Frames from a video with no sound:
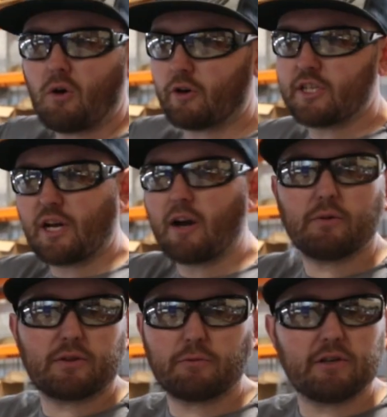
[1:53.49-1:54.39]
or you start
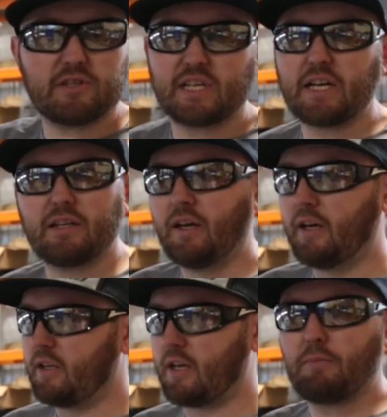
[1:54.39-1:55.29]
with the rear skid.
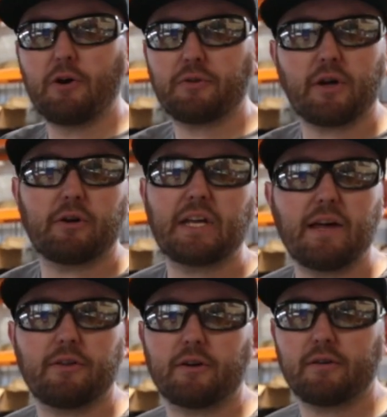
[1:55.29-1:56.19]
They both go
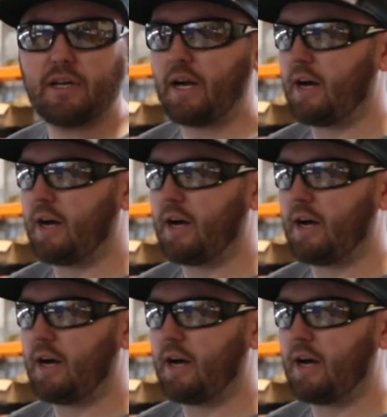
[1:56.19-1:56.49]
together.